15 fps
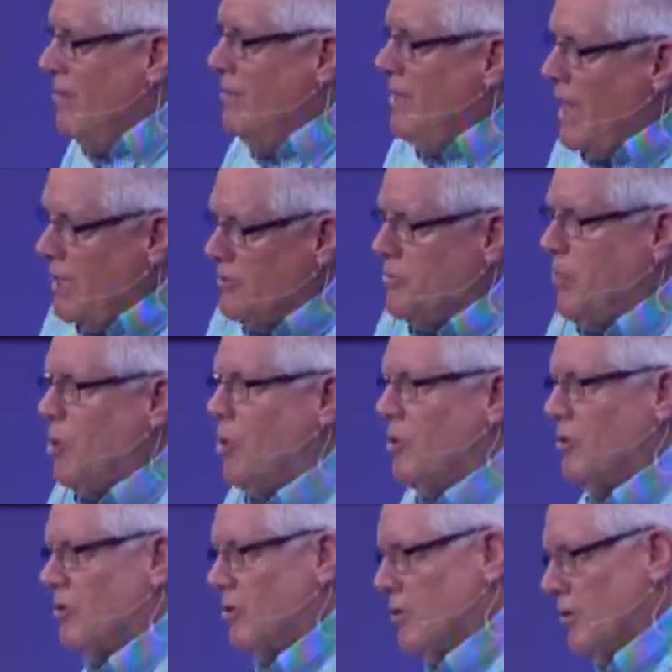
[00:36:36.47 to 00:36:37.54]
That's
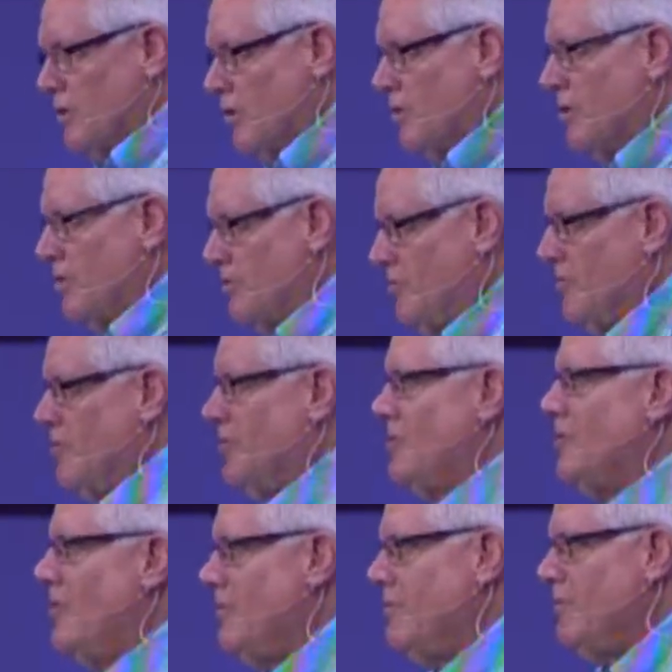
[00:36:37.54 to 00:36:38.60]
part of the legalistic
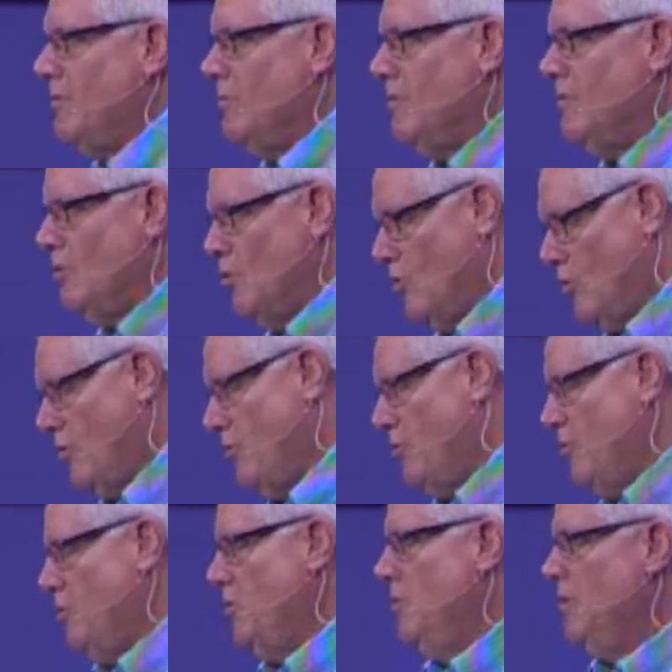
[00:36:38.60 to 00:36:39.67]
stuff that we've gone
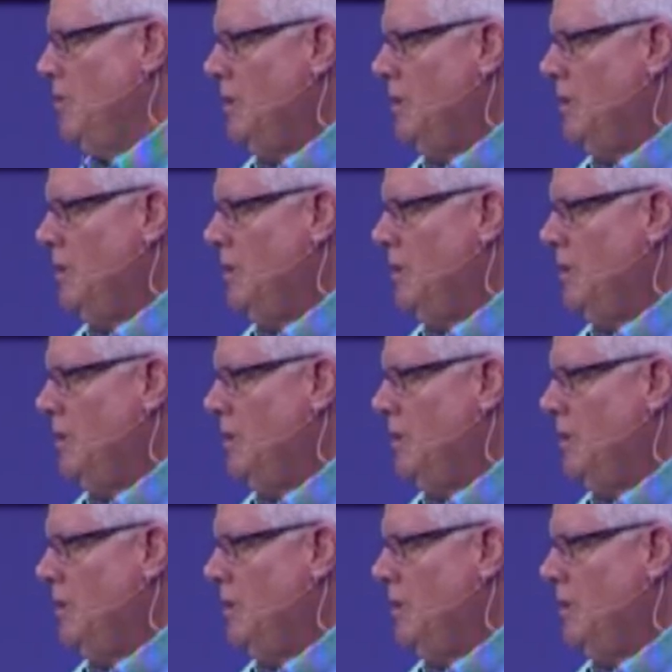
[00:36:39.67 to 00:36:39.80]
through.